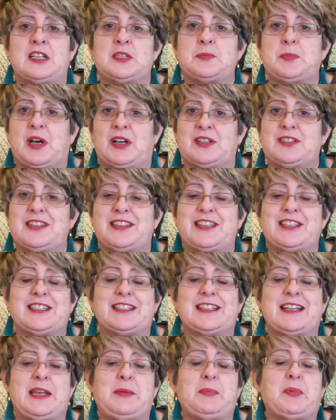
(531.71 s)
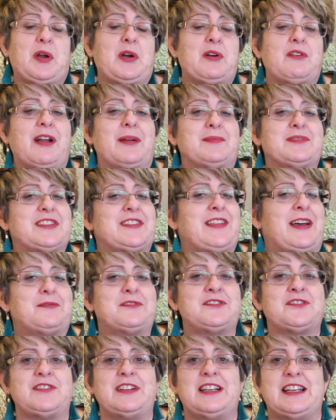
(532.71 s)
as part of this sleep program. So that
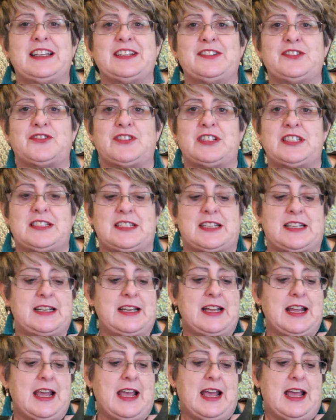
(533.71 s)
was really interesting.